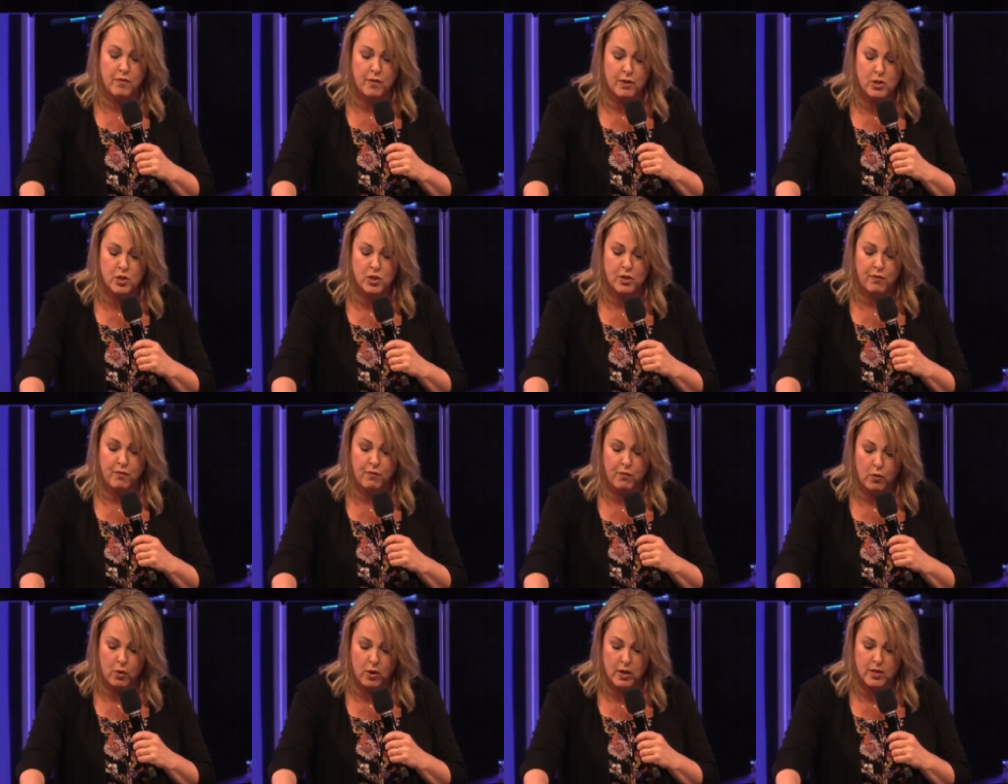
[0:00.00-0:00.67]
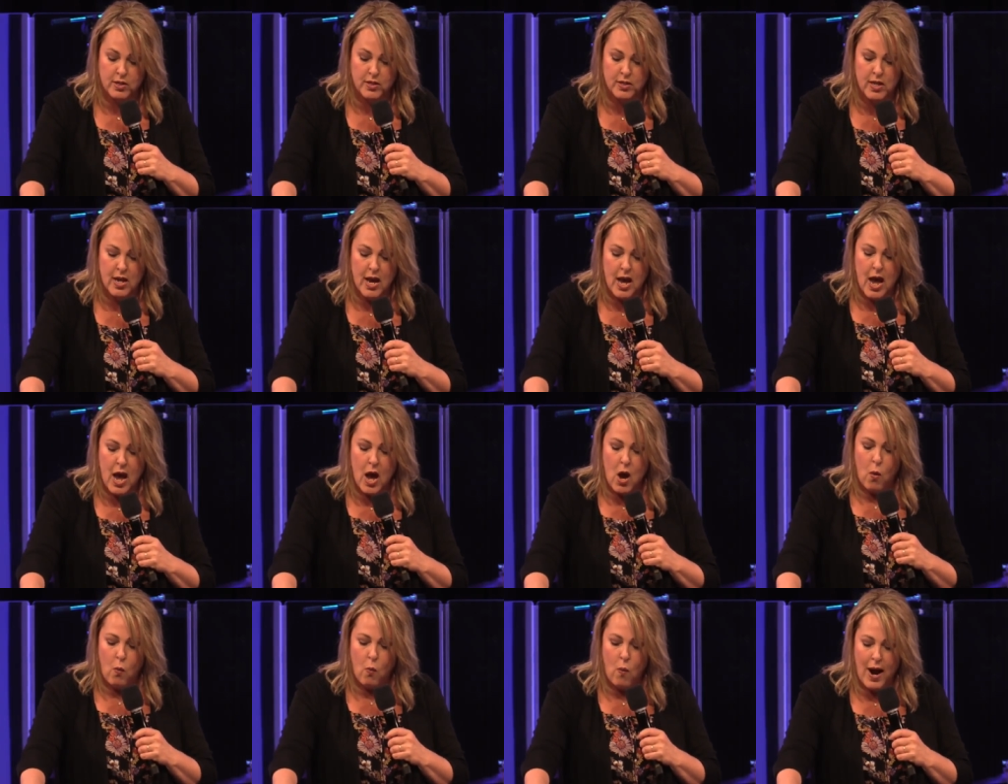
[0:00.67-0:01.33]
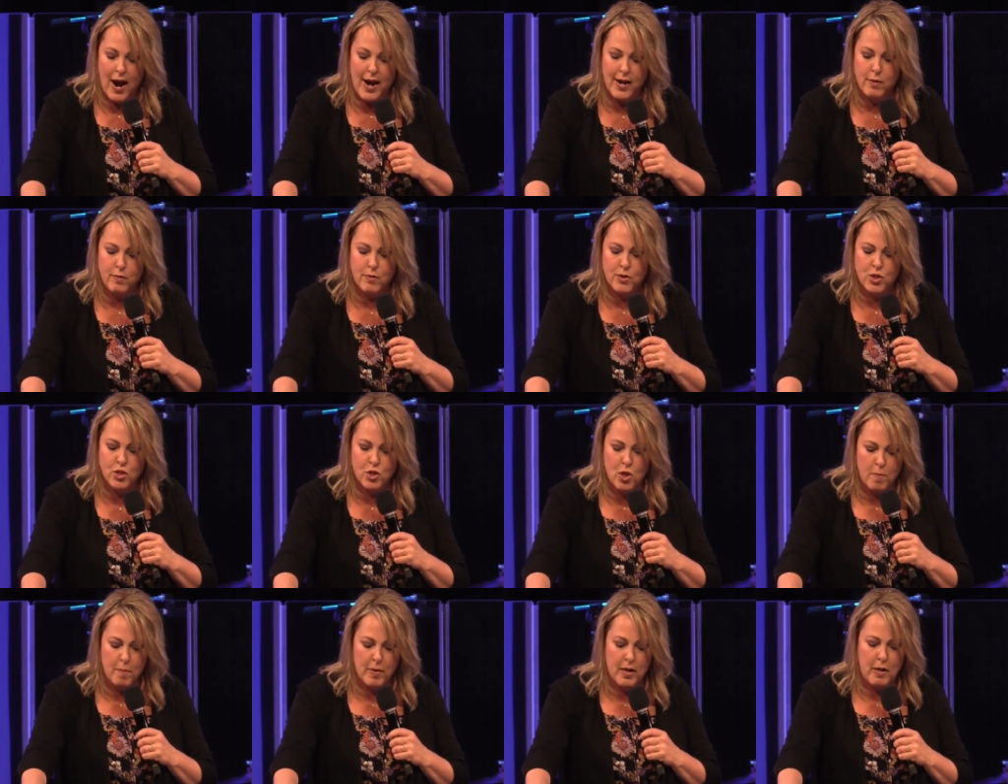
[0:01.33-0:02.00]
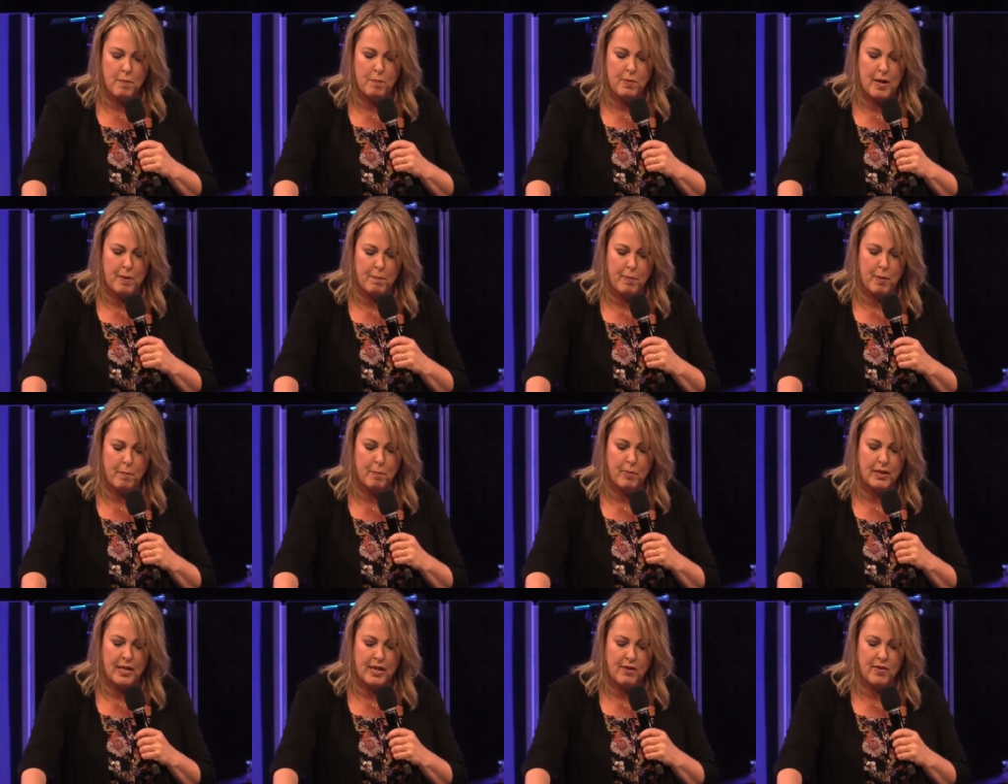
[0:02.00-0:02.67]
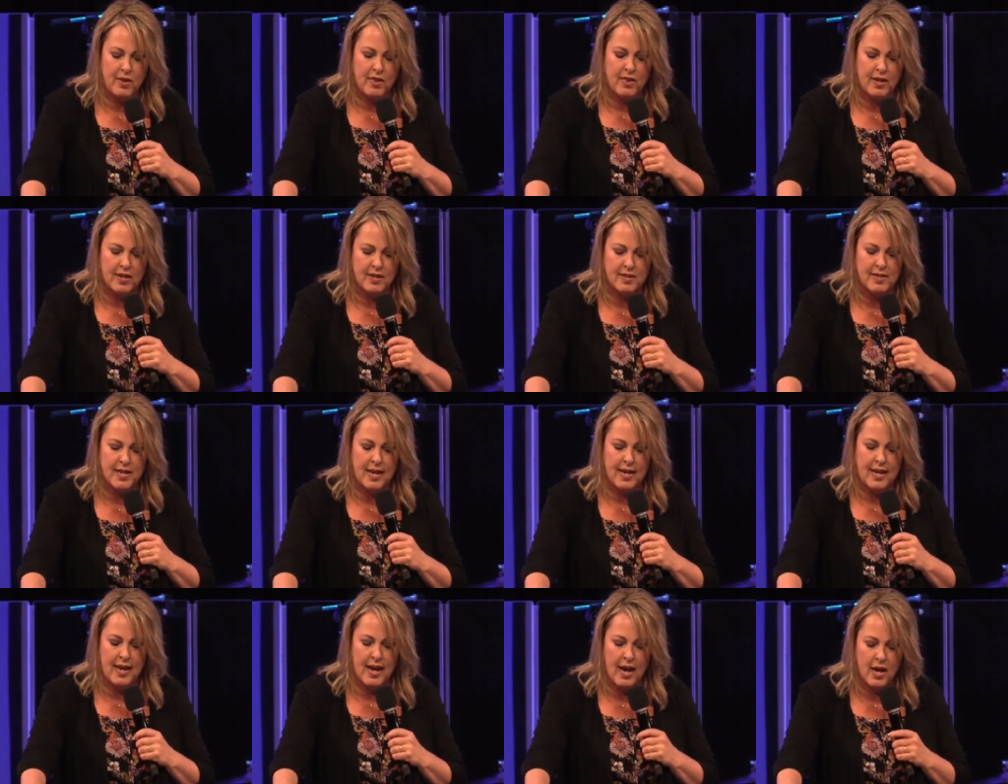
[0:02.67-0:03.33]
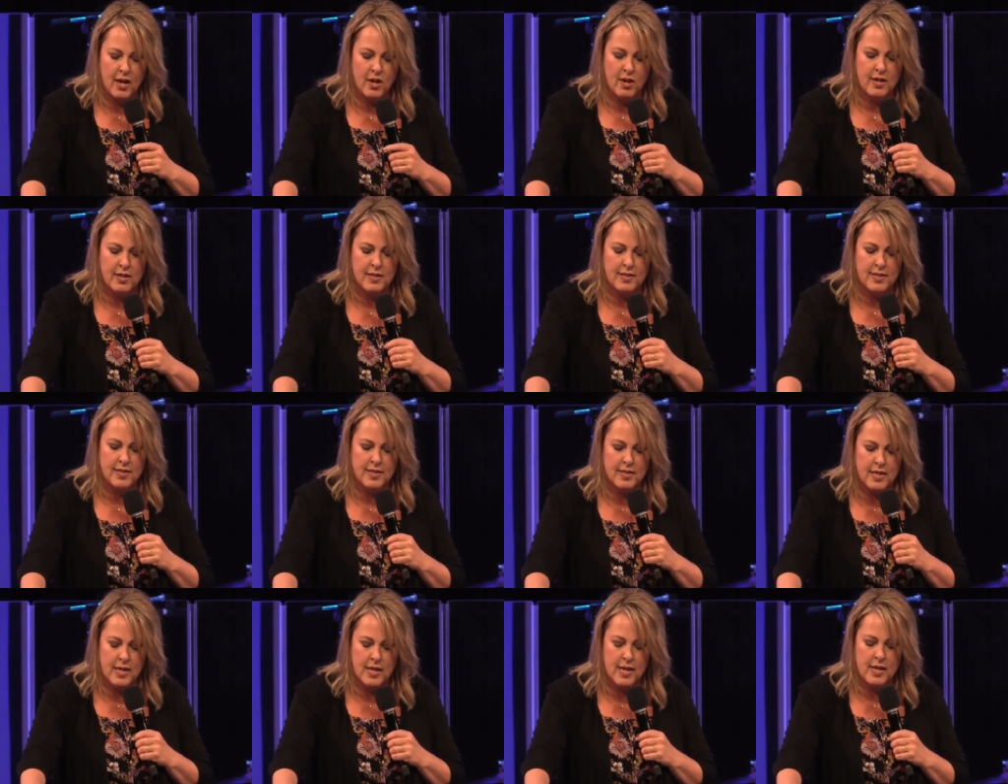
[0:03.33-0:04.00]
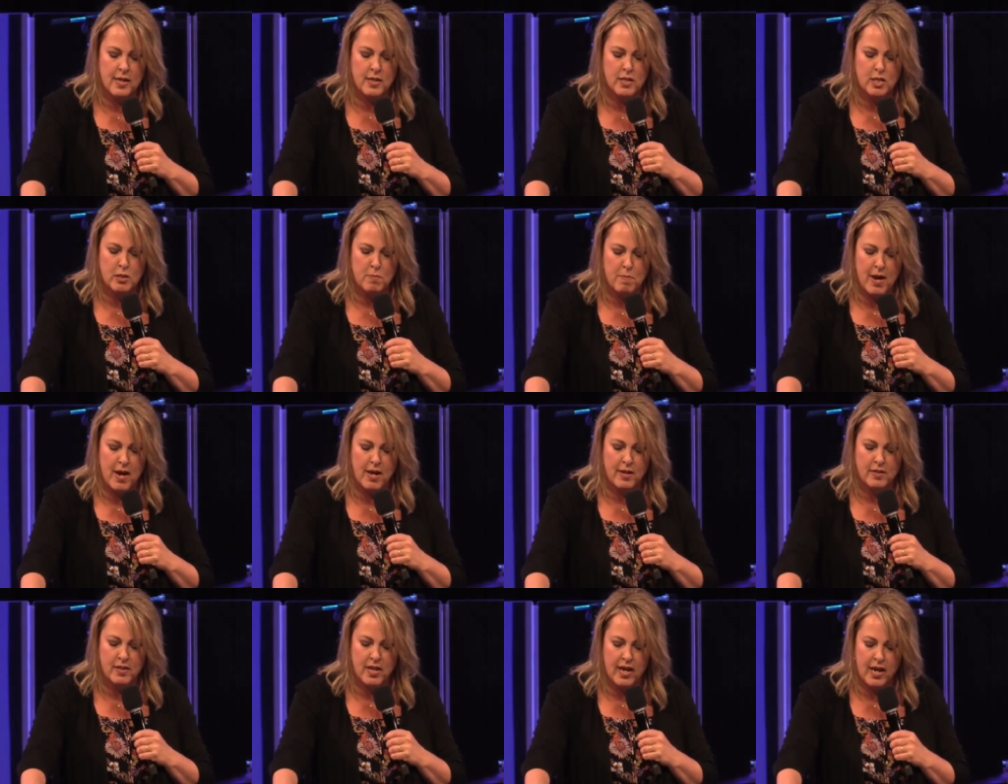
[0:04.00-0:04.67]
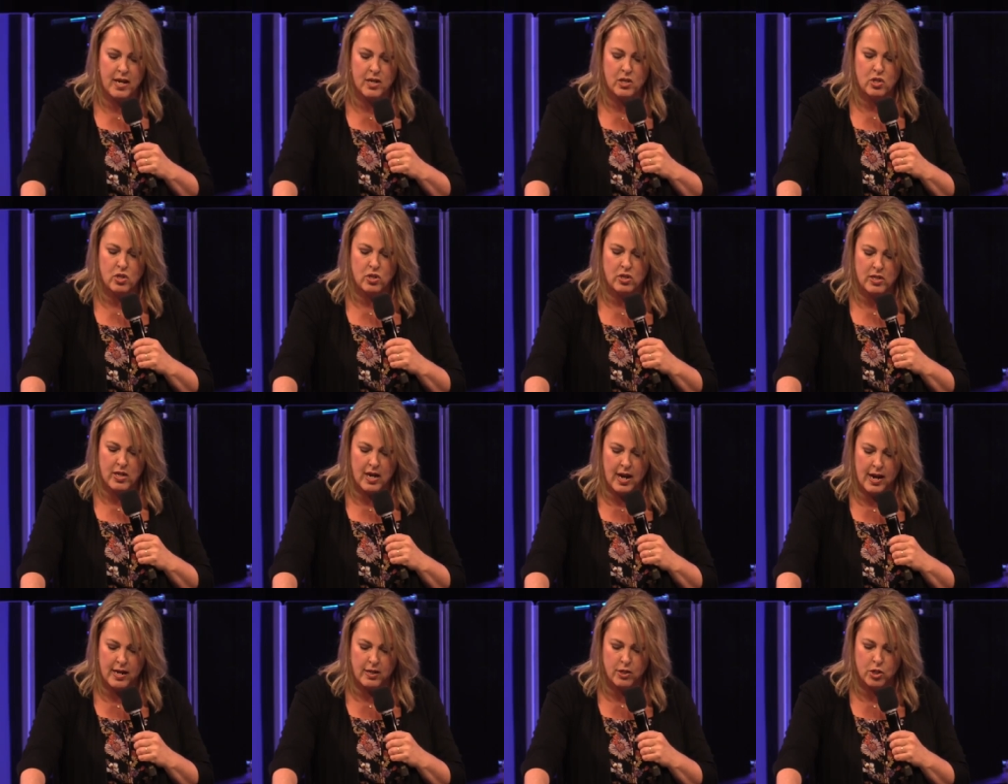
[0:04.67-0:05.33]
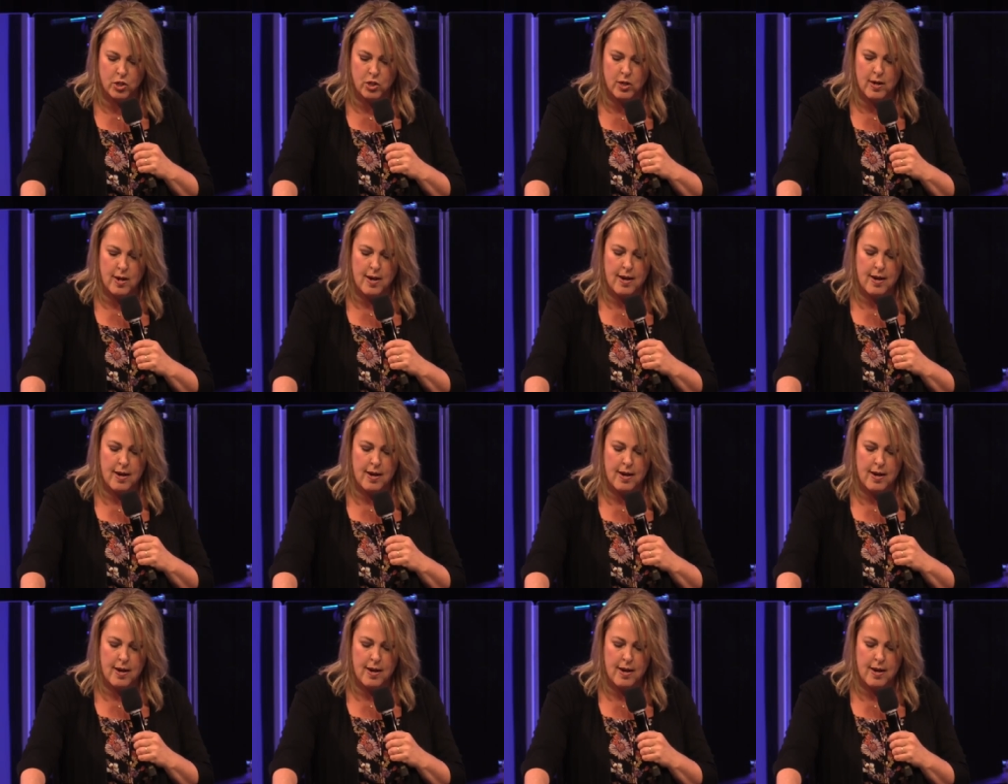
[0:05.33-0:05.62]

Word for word: force. Why do so many people believe in things they cannot see, smell, taste, or touch?